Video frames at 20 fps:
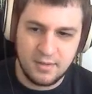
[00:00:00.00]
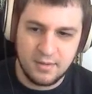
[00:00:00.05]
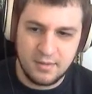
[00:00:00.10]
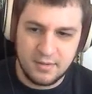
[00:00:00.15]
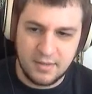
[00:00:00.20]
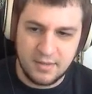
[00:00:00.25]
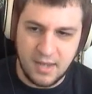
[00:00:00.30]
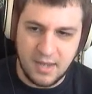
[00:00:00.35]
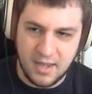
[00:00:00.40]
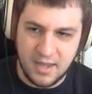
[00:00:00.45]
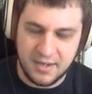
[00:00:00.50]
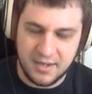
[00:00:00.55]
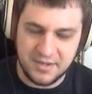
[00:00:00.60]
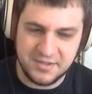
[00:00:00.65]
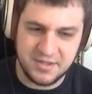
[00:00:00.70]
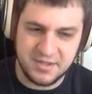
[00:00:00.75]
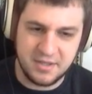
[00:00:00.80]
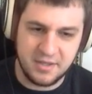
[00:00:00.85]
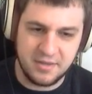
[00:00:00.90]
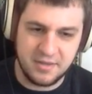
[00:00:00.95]
Yeah, I guess
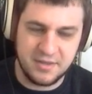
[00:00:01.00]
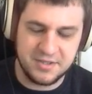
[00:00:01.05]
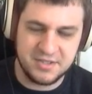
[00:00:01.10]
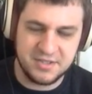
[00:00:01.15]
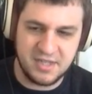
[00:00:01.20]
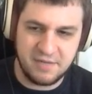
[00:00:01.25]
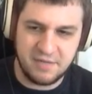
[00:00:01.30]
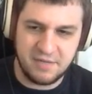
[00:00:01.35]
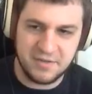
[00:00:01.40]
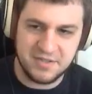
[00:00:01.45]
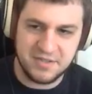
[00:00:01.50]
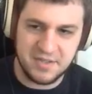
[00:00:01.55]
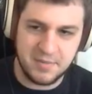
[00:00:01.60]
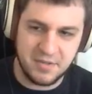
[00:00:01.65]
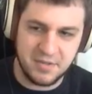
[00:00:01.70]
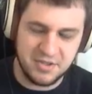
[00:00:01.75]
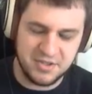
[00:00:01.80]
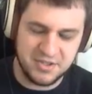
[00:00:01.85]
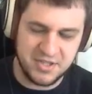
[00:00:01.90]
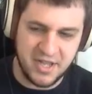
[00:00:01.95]
the safest and
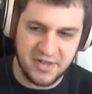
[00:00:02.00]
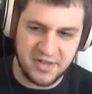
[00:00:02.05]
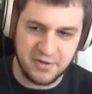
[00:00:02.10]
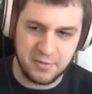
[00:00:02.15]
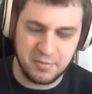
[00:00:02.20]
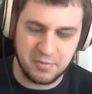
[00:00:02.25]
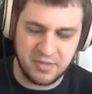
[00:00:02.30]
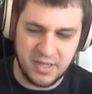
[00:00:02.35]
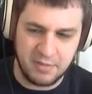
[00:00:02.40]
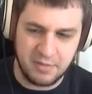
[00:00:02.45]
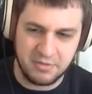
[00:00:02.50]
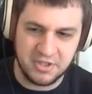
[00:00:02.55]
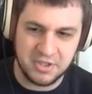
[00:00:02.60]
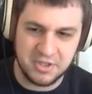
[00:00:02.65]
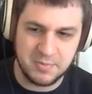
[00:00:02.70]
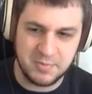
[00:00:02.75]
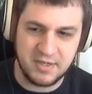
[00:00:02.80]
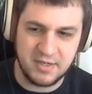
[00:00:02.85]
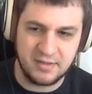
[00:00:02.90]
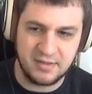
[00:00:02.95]
most standard play would
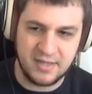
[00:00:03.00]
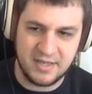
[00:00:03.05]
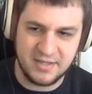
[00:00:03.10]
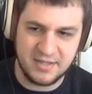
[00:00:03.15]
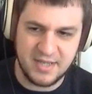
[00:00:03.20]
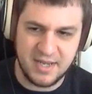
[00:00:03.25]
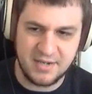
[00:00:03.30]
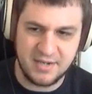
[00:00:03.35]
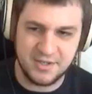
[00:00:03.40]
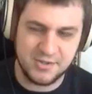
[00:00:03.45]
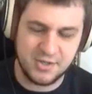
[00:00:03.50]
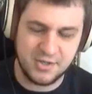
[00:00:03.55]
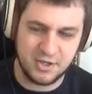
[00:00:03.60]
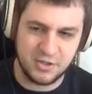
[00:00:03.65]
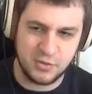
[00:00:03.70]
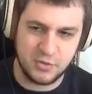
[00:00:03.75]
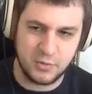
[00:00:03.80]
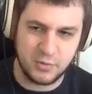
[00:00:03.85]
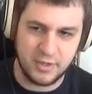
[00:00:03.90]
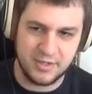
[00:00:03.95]
just be to let Dan
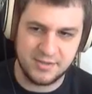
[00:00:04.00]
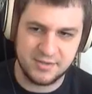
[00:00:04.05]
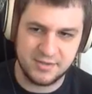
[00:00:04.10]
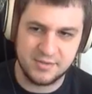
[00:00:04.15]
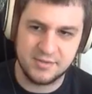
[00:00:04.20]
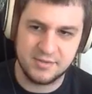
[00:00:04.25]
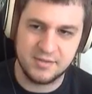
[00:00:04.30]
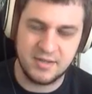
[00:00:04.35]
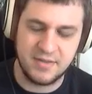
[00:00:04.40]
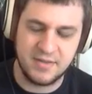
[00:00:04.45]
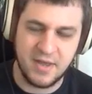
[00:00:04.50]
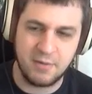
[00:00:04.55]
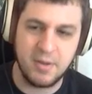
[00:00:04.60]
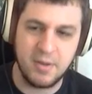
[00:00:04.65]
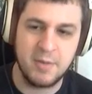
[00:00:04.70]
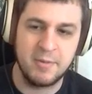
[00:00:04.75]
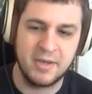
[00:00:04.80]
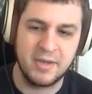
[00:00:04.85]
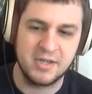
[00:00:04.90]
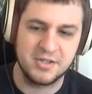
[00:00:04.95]
discard twice. And that
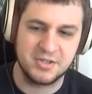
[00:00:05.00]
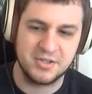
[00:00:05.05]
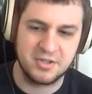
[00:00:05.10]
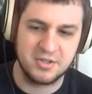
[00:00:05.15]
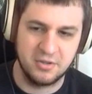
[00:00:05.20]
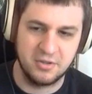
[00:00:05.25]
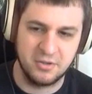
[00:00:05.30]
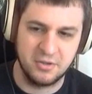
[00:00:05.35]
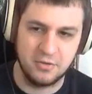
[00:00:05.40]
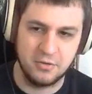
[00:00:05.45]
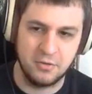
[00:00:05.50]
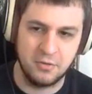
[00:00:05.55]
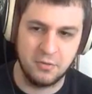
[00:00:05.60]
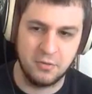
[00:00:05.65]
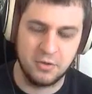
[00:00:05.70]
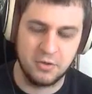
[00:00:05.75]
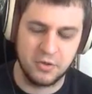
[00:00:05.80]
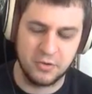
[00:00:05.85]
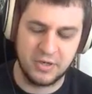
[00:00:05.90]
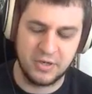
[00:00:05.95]
way we can just
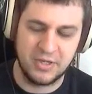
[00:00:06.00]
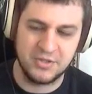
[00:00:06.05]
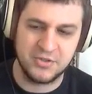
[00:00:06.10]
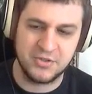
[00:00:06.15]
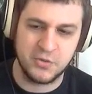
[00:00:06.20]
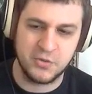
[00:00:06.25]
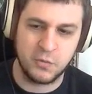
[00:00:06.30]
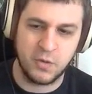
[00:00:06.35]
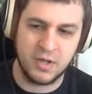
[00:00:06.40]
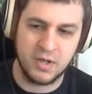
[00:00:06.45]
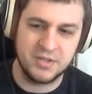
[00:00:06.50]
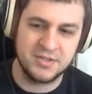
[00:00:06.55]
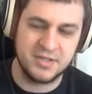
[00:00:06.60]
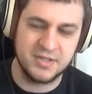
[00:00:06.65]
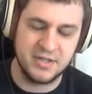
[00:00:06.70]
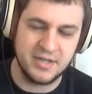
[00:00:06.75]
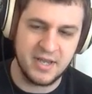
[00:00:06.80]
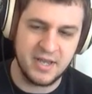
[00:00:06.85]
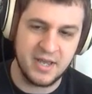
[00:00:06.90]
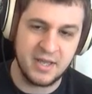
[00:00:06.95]
clue greens or 1s to
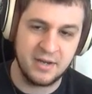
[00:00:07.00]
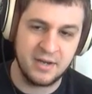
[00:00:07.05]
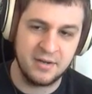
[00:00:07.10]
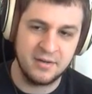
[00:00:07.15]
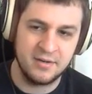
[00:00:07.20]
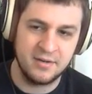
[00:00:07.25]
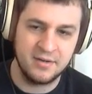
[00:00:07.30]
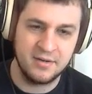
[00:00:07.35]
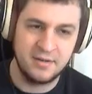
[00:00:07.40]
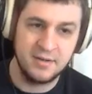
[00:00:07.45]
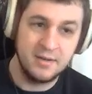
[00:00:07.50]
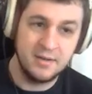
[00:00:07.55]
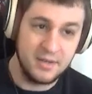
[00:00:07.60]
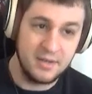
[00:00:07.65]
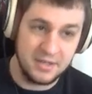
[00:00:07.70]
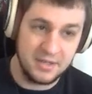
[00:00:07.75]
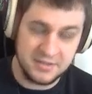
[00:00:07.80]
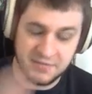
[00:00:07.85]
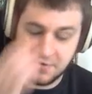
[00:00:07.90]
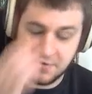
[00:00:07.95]
Dan.
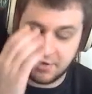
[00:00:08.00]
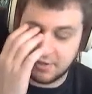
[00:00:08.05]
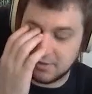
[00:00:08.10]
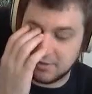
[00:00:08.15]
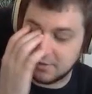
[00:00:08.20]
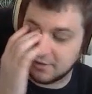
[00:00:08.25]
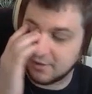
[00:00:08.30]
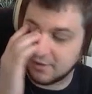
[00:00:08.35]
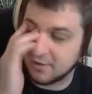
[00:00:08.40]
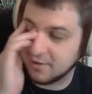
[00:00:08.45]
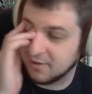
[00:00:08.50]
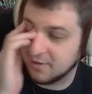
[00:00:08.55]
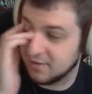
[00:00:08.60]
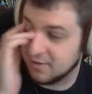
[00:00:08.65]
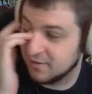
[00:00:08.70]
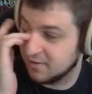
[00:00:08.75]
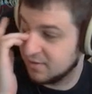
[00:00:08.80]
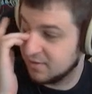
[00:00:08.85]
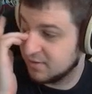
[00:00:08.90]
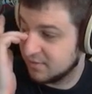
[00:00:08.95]
And it's very clear
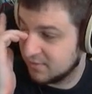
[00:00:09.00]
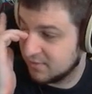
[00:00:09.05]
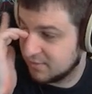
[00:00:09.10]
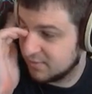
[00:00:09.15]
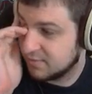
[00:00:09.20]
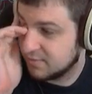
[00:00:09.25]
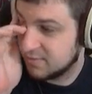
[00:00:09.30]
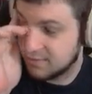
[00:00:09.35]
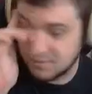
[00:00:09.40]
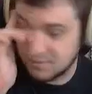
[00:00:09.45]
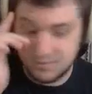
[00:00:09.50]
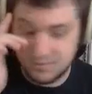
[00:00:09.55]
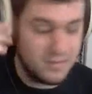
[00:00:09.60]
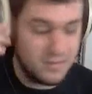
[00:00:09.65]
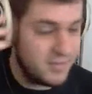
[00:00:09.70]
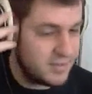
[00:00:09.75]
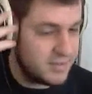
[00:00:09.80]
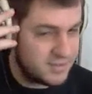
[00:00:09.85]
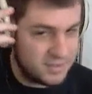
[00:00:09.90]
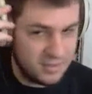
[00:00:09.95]
that
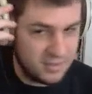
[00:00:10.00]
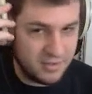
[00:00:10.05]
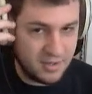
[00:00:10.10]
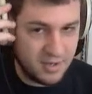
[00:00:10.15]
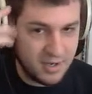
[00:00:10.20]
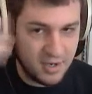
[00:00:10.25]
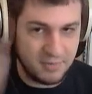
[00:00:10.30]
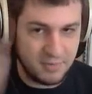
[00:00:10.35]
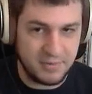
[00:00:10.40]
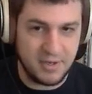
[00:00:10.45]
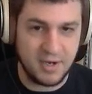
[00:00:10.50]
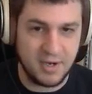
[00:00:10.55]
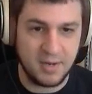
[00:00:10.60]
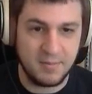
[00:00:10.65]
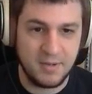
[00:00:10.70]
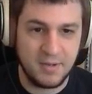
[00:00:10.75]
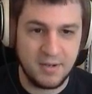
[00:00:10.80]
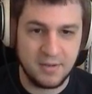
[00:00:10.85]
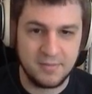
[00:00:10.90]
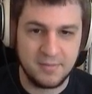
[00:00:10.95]
that's the only card we care
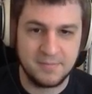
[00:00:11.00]
about.